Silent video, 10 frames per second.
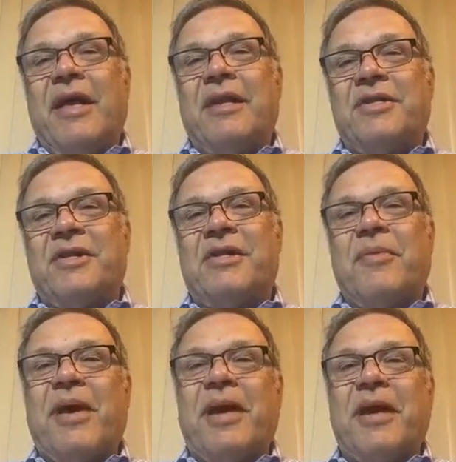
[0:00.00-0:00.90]
It's just
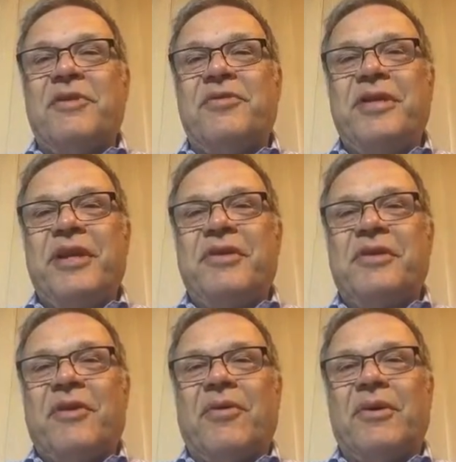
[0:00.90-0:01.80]
about 100
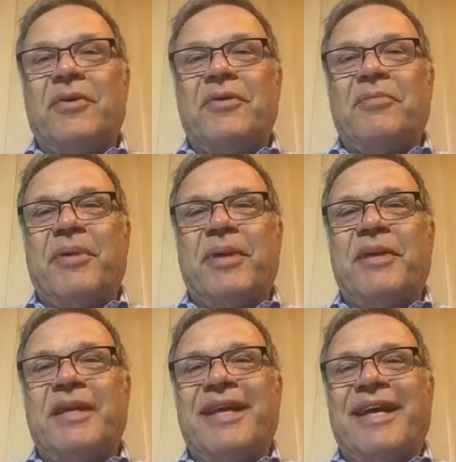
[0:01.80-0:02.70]
years old. It was
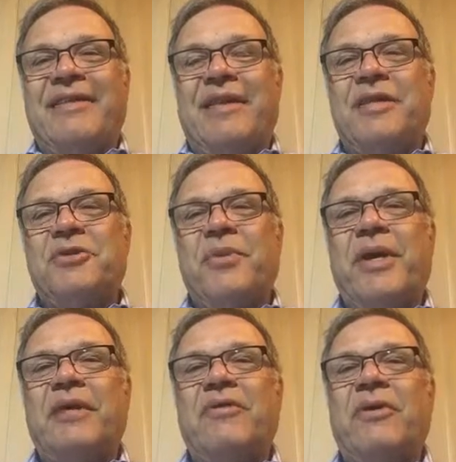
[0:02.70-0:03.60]
built in
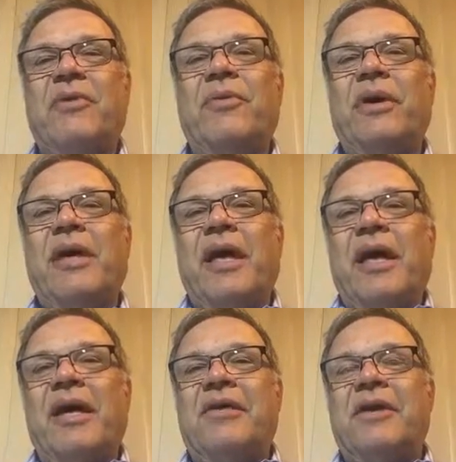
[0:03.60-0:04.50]
1922.
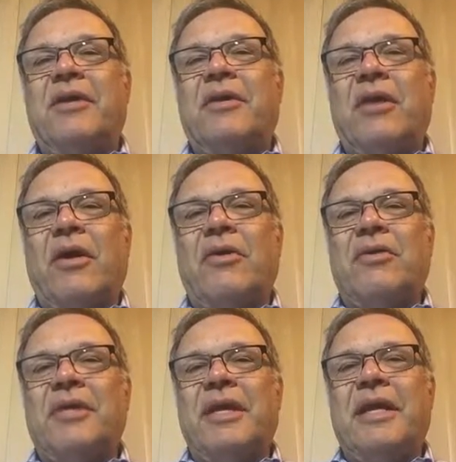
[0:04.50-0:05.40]
It's
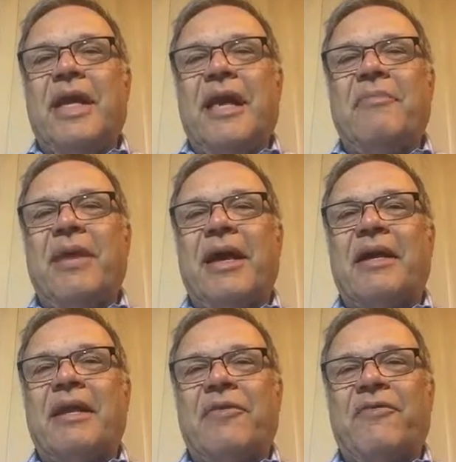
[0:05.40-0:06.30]
enclosed in a
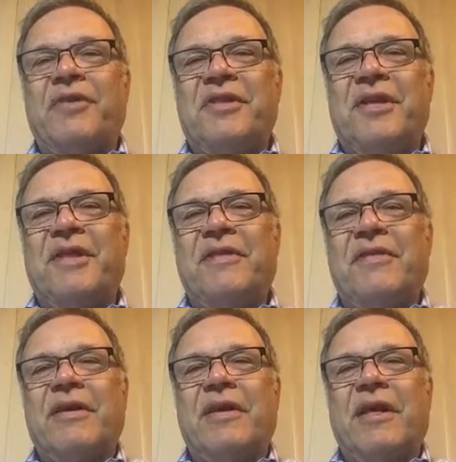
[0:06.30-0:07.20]

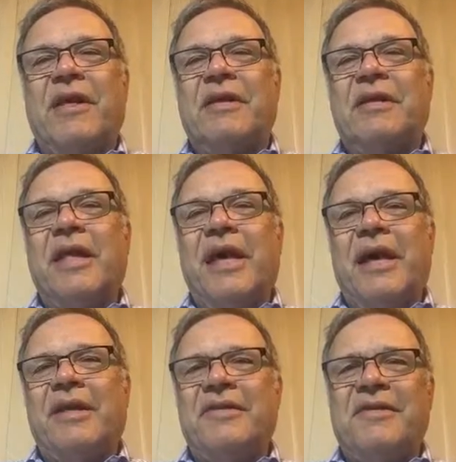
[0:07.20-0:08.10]
magnificent
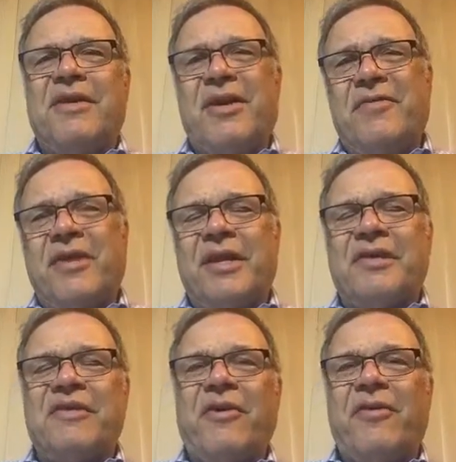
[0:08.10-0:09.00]
glass kind of
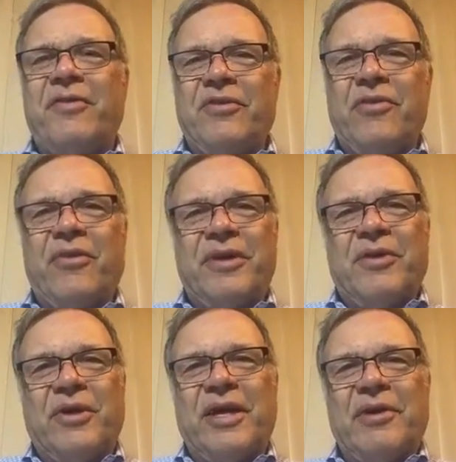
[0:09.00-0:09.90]

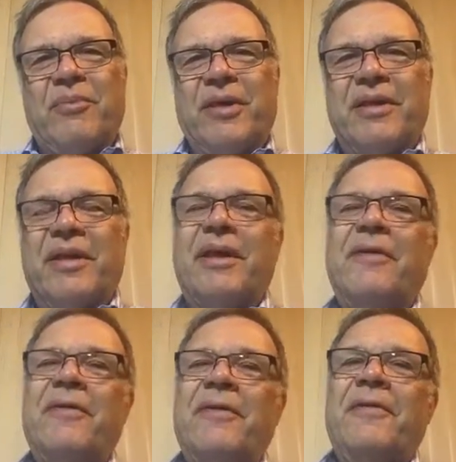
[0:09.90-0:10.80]
conservatory-looking
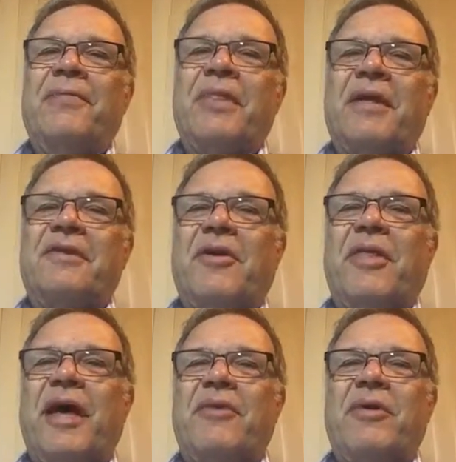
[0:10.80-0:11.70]
building, so
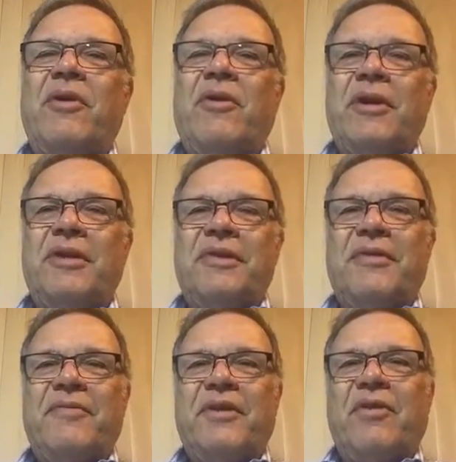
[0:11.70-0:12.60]
that regardless of the